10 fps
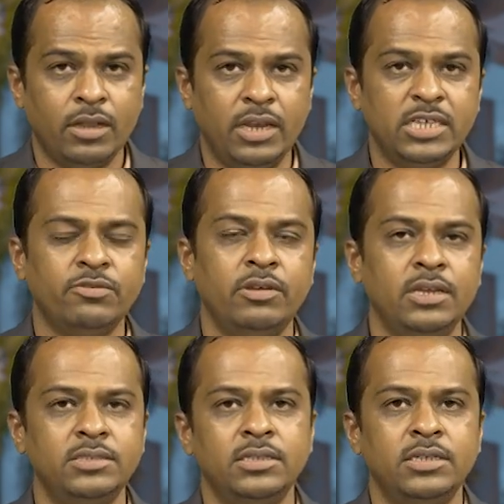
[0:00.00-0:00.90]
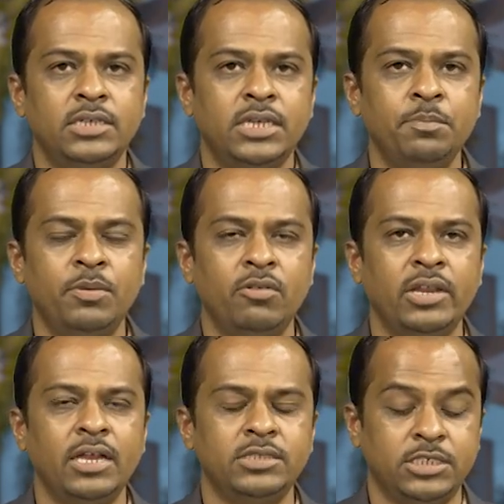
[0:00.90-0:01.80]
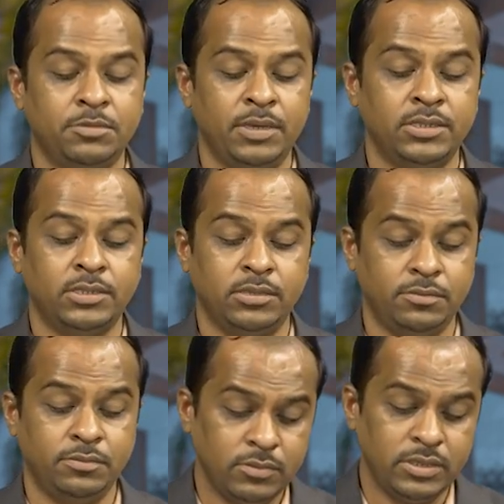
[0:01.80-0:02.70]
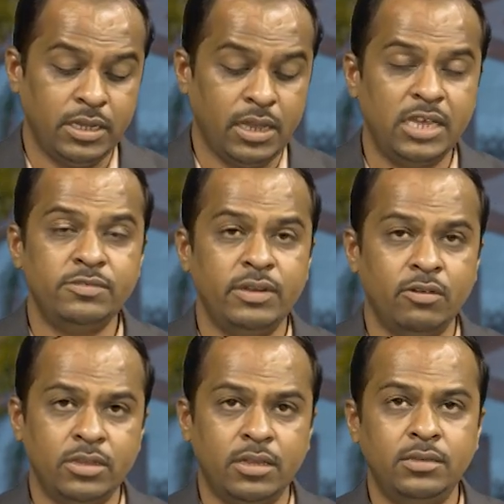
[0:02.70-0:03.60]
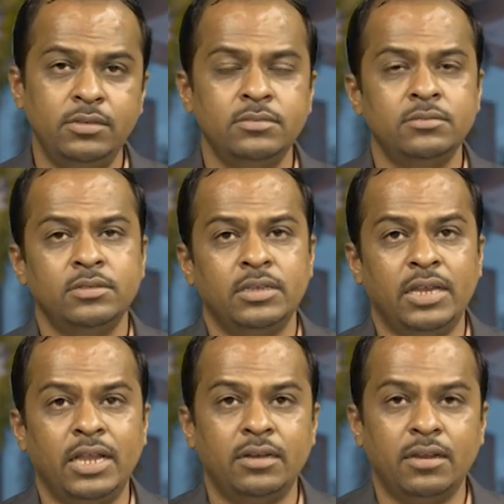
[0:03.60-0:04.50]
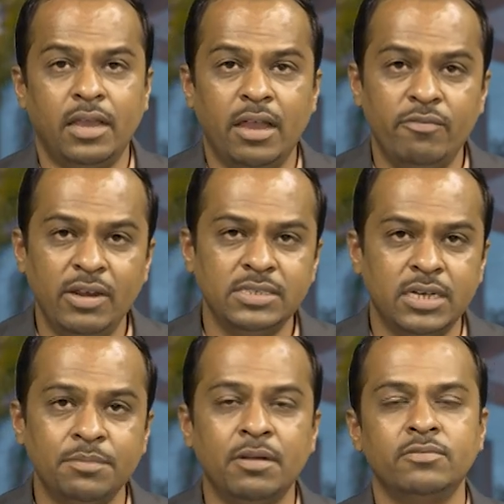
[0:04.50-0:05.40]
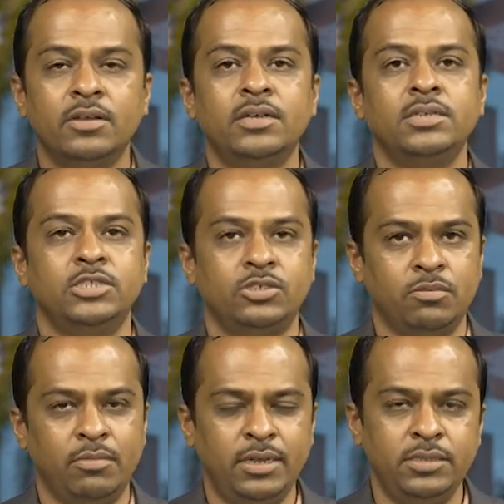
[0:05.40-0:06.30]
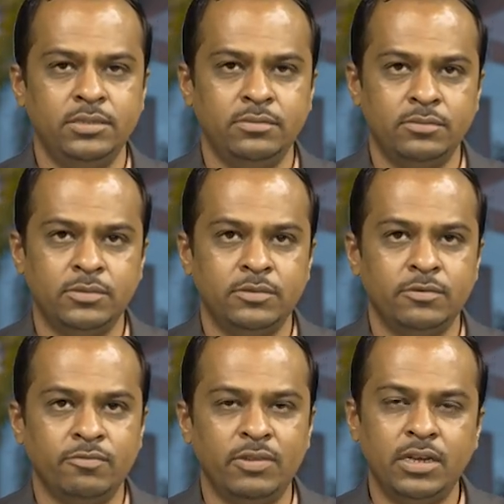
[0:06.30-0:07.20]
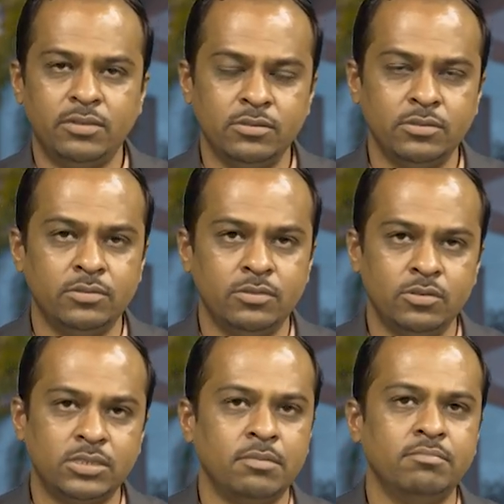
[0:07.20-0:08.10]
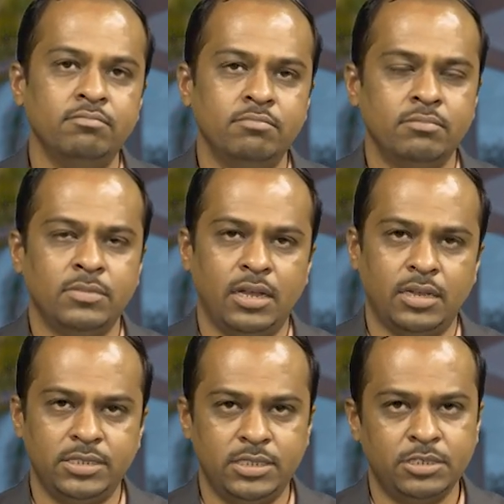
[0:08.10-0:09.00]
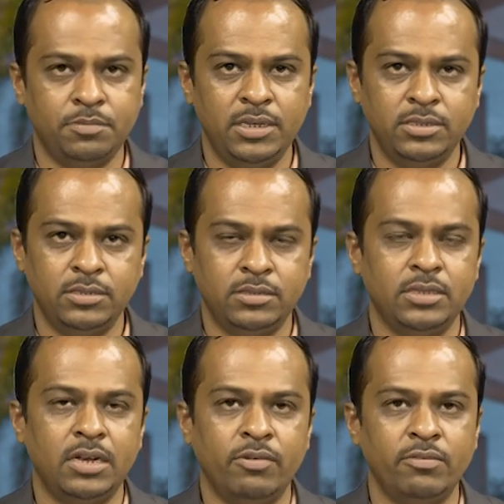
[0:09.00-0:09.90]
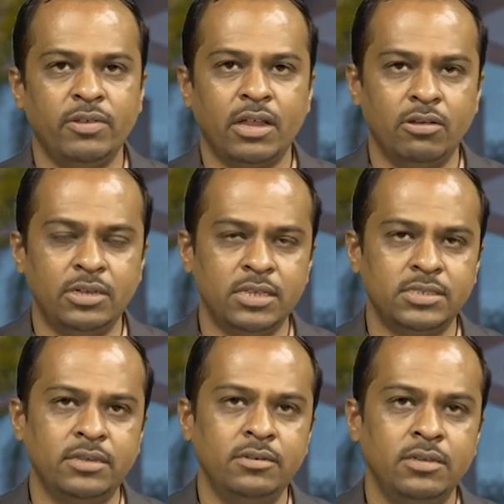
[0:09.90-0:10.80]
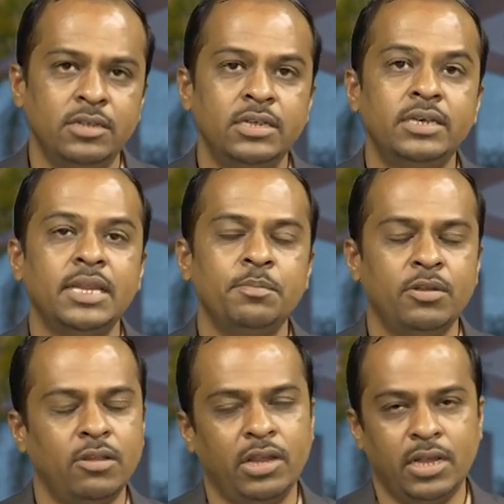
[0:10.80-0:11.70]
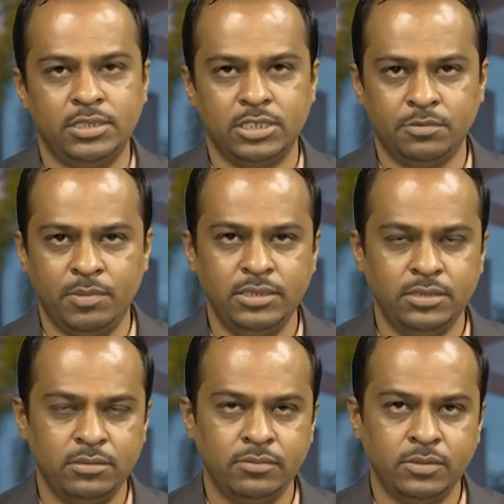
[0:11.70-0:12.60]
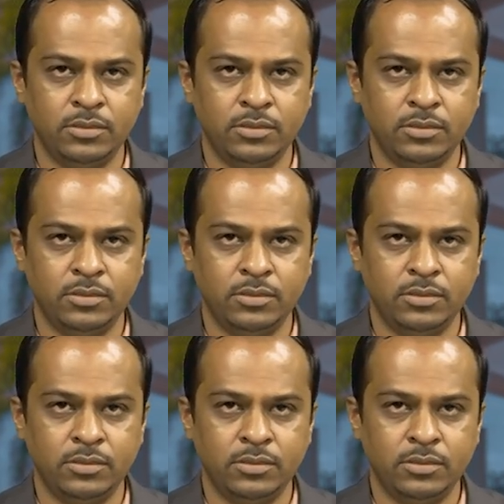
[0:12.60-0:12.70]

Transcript: Next one is temporary adjustments. As we know, at every setup of the instrument, we need to do some adjustments. That one we call it as an temporary adjustments.